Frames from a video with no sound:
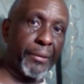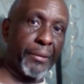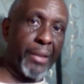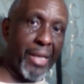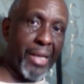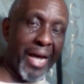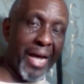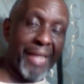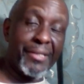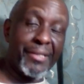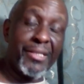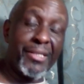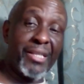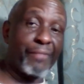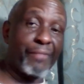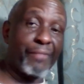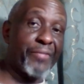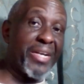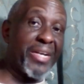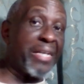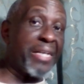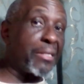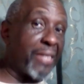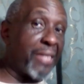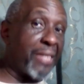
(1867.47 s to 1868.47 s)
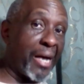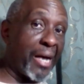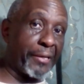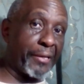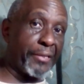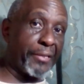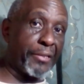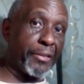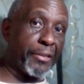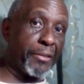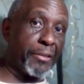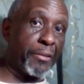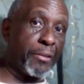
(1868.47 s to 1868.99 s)
And these are very
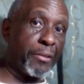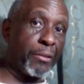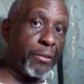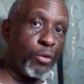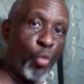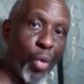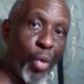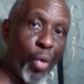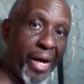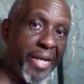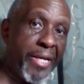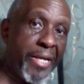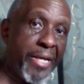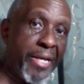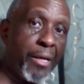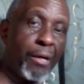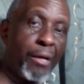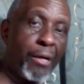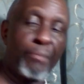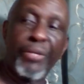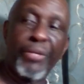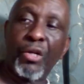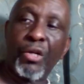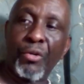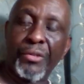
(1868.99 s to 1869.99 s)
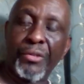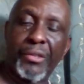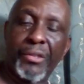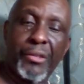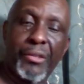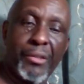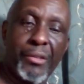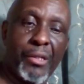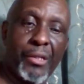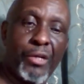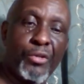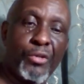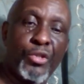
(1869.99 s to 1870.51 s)
targeted. Why? Because the
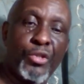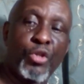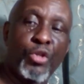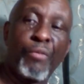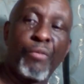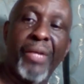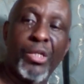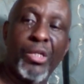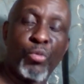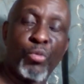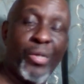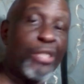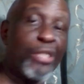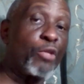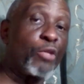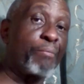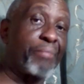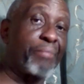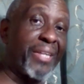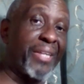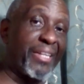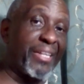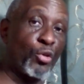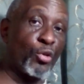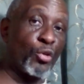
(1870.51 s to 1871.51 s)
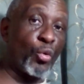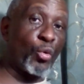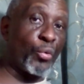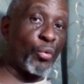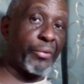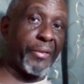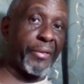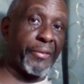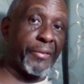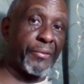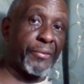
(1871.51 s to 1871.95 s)
consumers want to place orders.